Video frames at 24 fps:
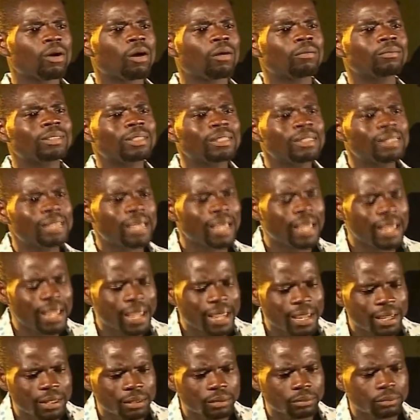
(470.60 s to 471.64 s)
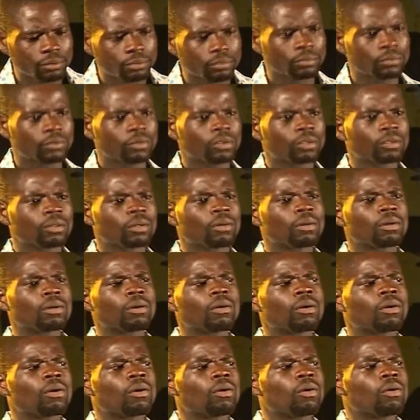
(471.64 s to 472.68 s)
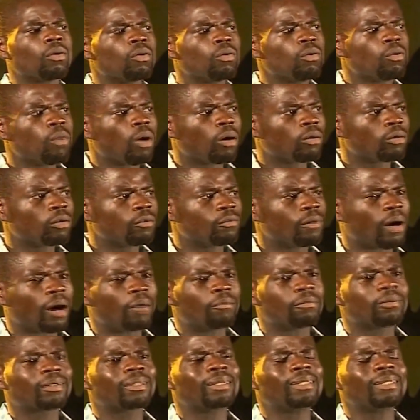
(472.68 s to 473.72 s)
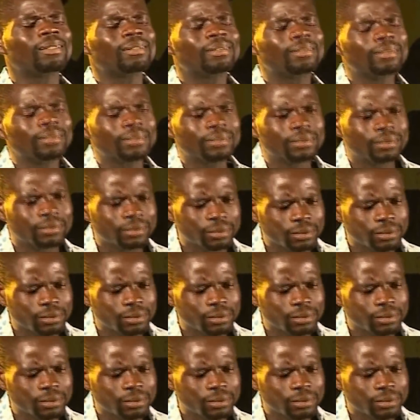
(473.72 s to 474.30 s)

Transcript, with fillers: on the game, war over kidney,